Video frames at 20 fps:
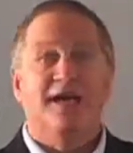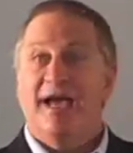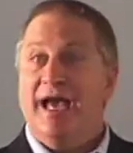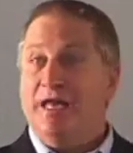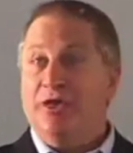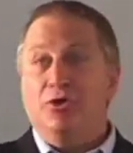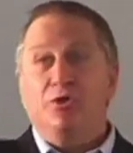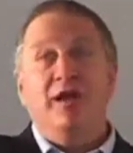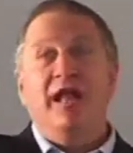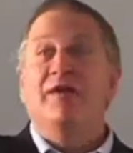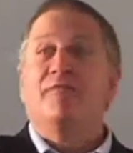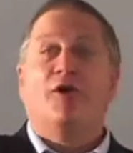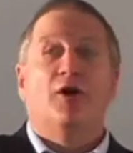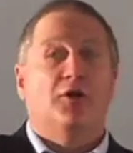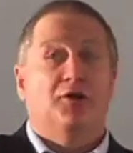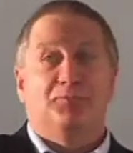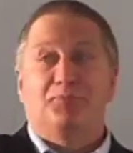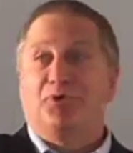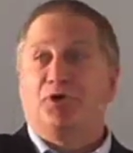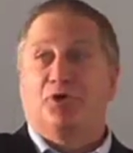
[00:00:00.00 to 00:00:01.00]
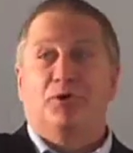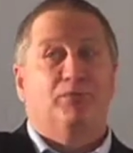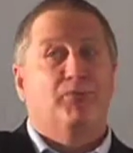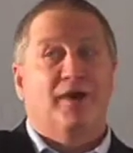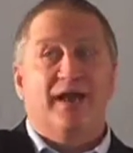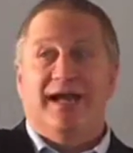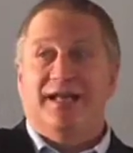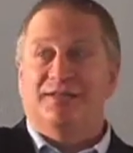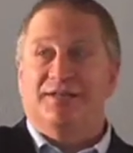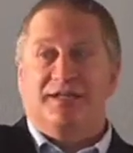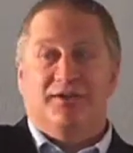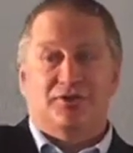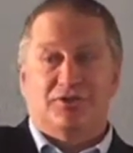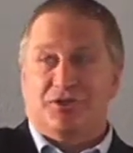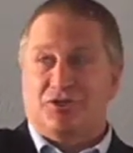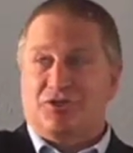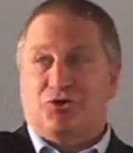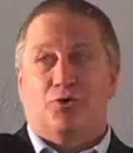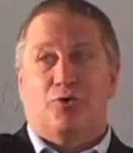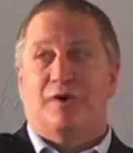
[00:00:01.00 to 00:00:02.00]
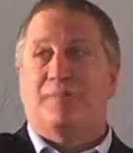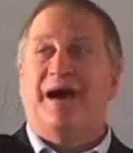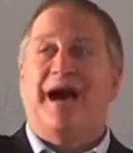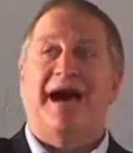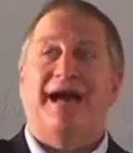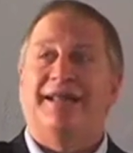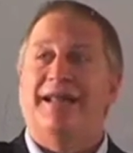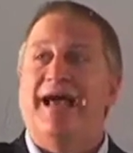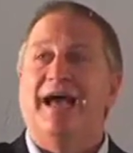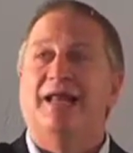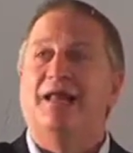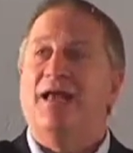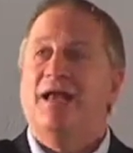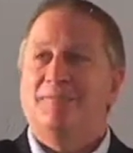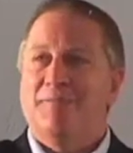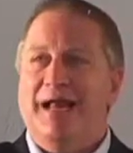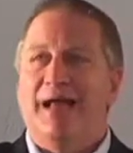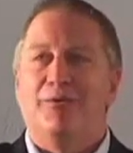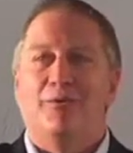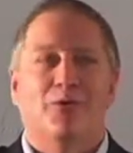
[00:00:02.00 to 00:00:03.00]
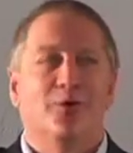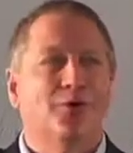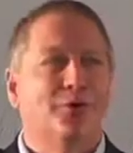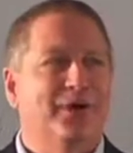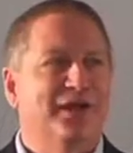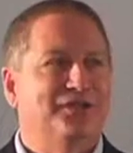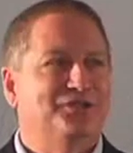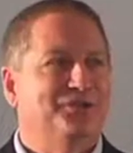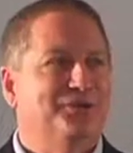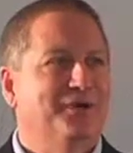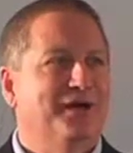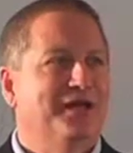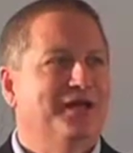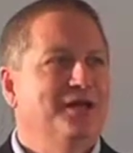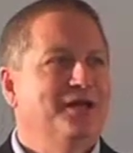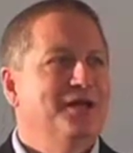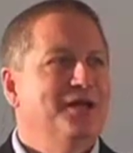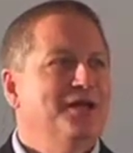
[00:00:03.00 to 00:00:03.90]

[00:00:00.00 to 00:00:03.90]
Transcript: And you can have all the purebreds. And there's a story behind that, but I won't go into it.